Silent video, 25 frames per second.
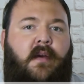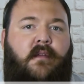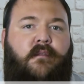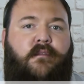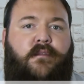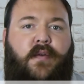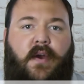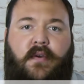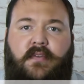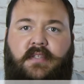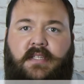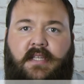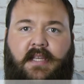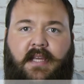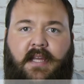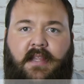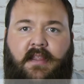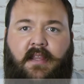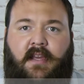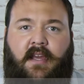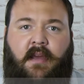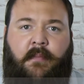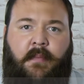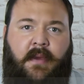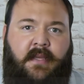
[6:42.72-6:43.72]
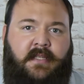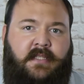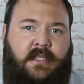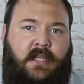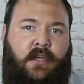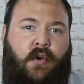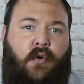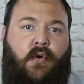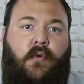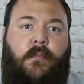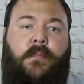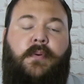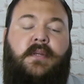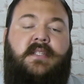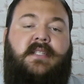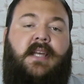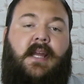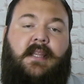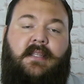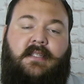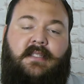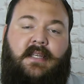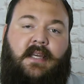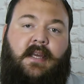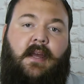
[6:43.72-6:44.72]
voting in the committee, or
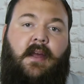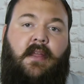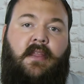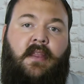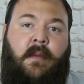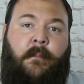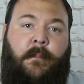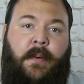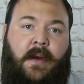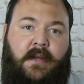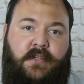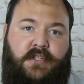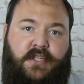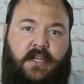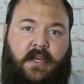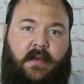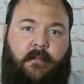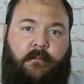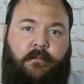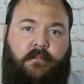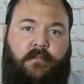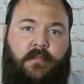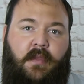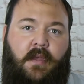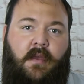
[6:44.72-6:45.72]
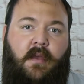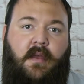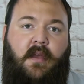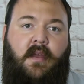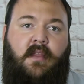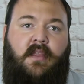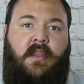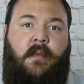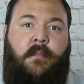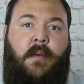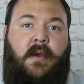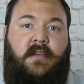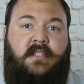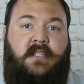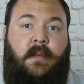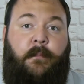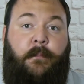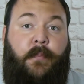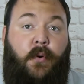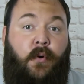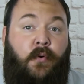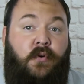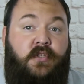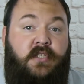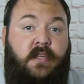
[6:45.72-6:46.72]
presenting the budget. The most
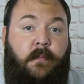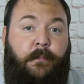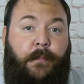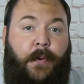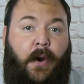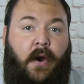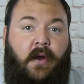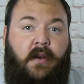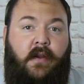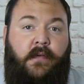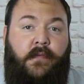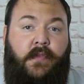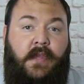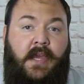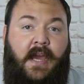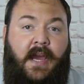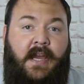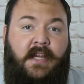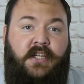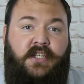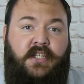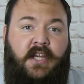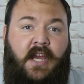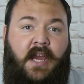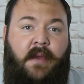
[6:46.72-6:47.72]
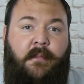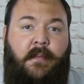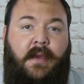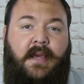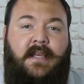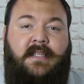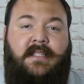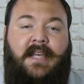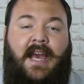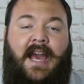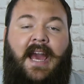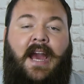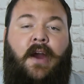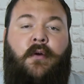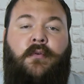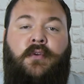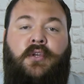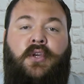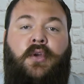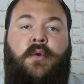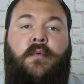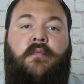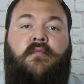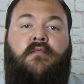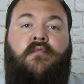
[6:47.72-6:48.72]
important part of the AGM is how
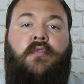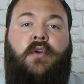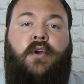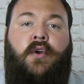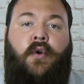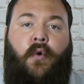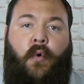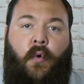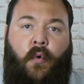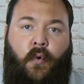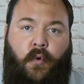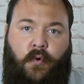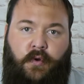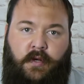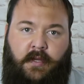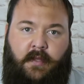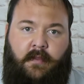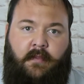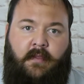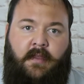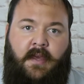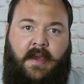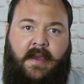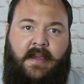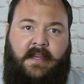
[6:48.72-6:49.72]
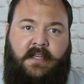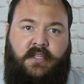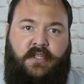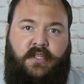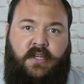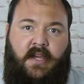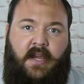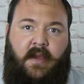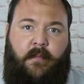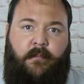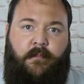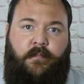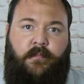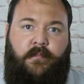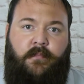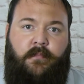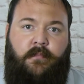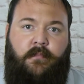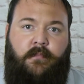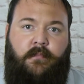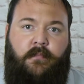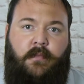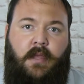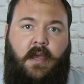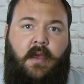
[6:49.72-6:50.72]
you record the AGM.
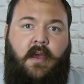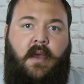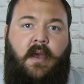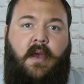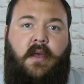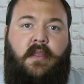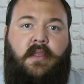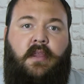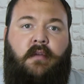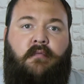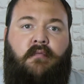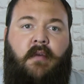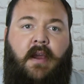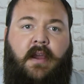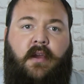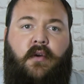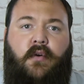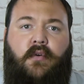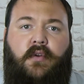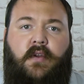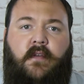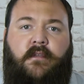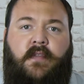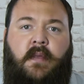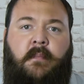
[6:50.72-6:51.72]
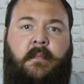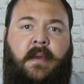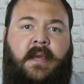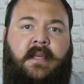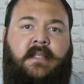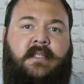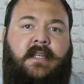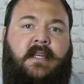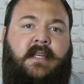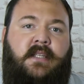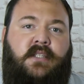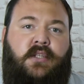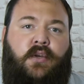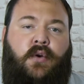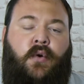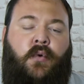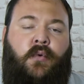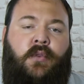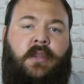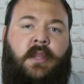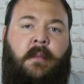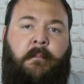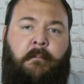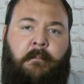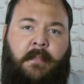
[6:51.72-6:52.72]
The record of the meeting is
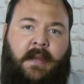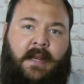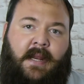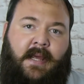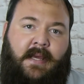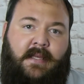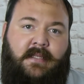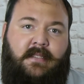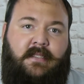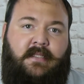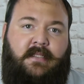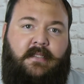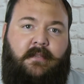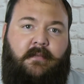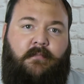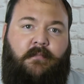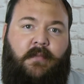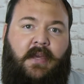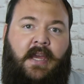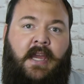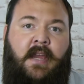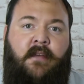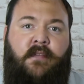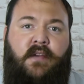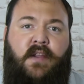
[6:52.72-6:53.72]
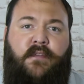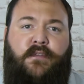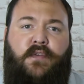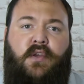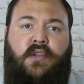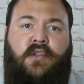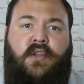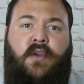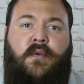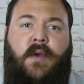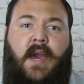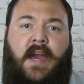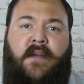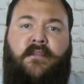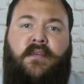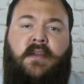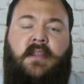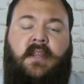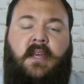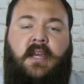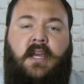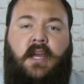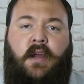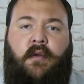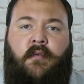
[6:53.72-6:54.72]
called the minutes. Even if you do
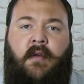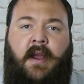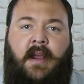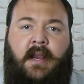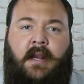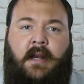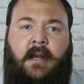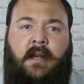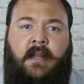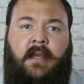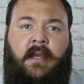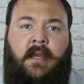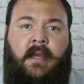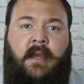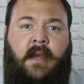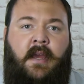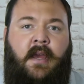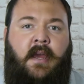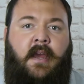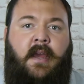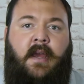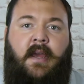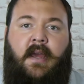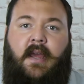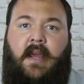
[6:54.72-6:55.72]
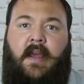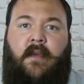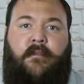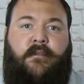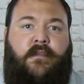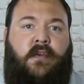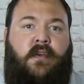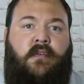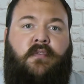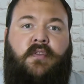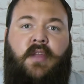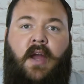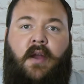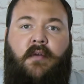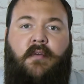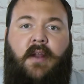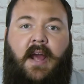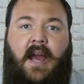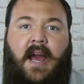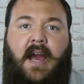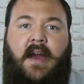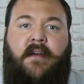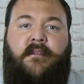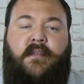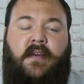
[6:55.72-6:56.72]
everything correctly, if you don't
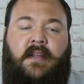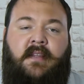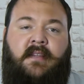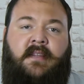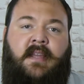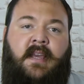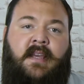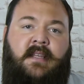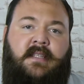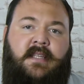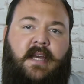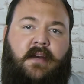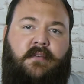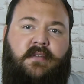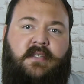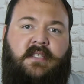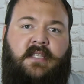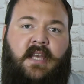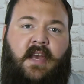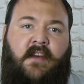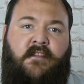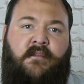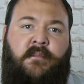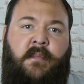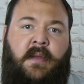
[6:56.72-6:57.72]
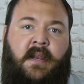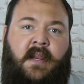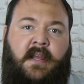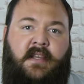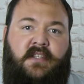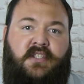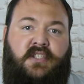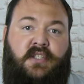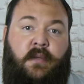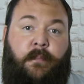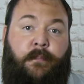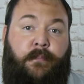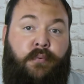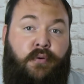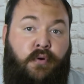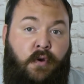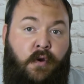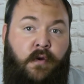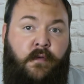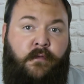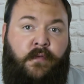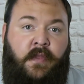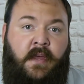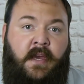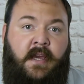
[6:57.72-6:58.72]
have a detailed set of minutes to
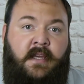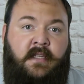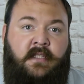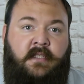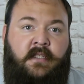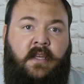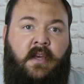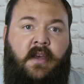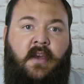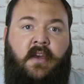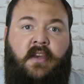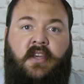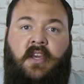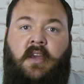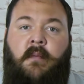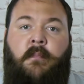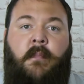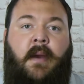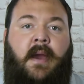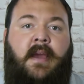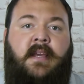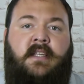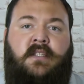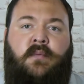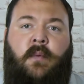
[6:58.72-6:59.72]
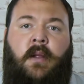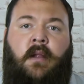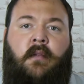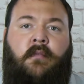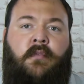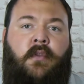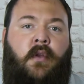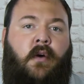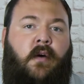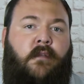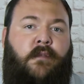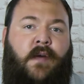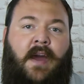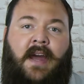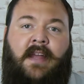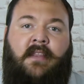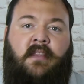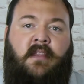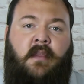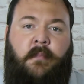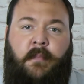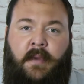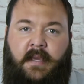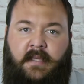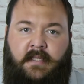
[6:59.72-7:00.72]
prove this, you may as well not have had
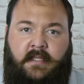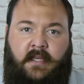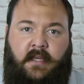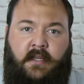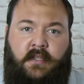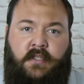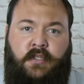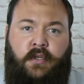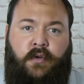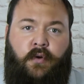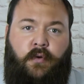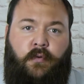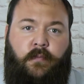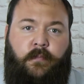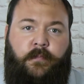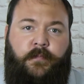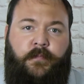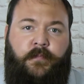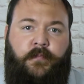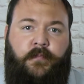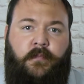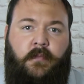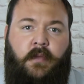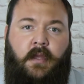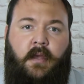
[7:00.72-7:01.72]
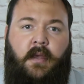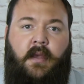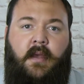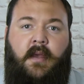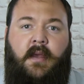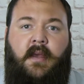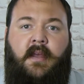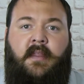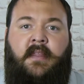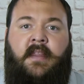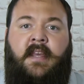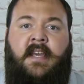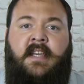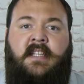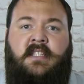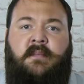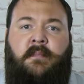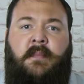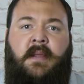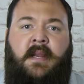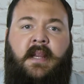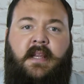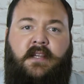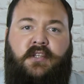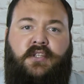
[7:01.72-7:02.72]
the meeting at all. These
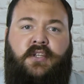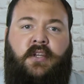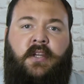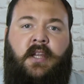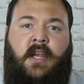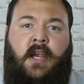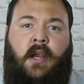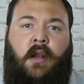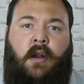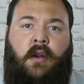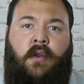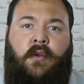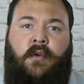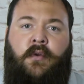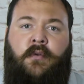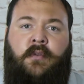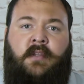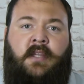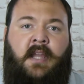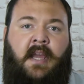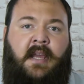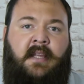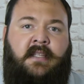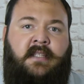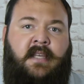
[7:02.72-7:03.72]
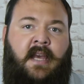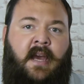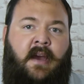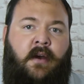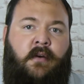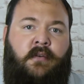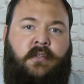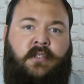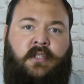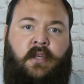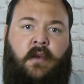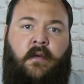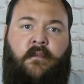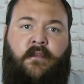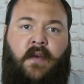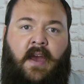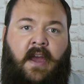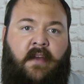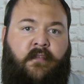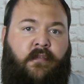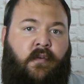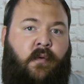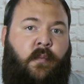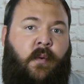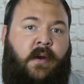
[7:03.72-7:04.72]
minutes should include details of
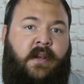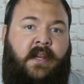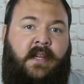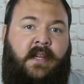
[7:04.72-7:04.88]
everyone